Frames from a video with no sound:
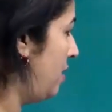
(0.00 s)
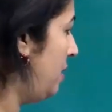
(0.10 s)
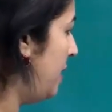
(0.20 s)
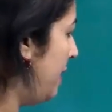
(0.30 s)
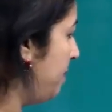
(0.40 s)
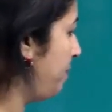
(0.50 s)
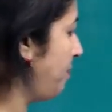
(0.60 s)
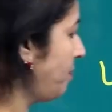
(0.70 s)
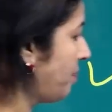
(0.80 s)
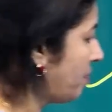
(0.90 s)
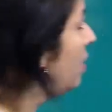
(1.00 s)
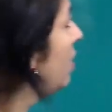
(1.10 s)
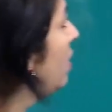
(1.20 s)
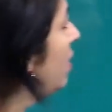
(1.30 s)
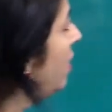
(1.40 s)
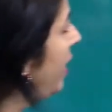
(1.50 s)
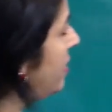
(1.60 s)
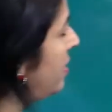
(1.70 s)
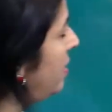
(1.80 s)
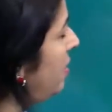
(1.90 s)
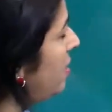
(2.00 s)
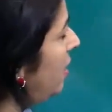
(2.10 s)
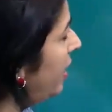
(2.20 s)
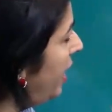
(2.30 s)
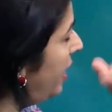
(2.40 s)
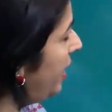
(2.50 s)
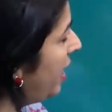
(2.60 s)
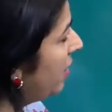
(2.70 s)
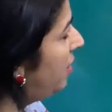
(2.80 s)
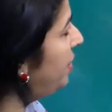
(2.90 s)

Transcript: Okay. Next is, again, another